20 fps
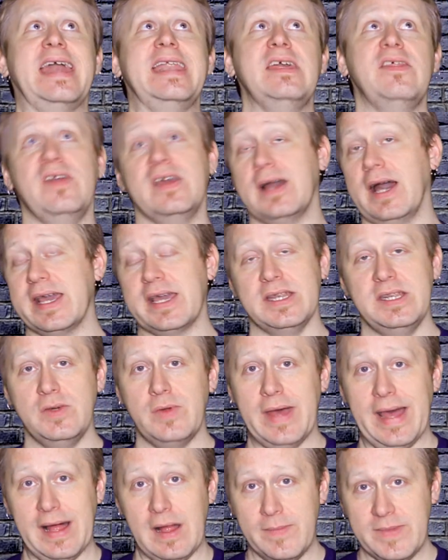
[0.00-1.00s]
anything I can
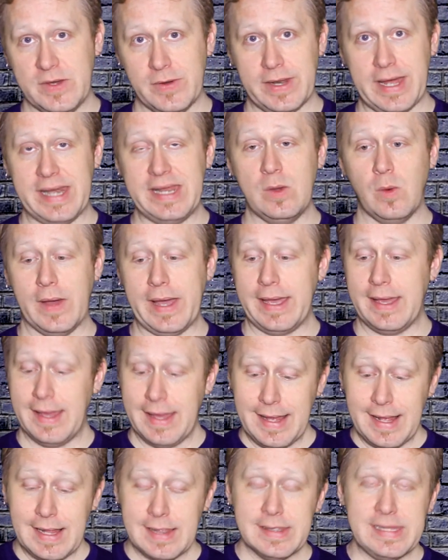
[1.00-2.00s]
do to help you in any way,
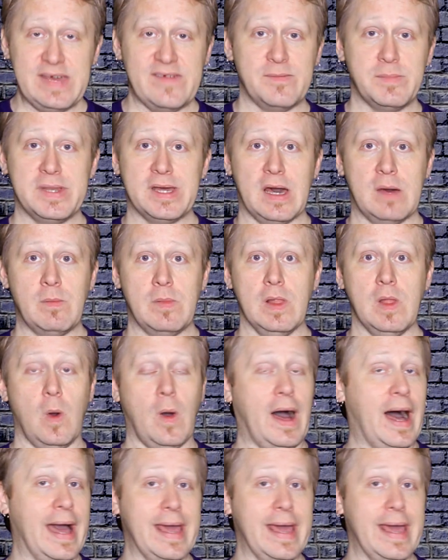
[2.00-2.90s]
leave them down below.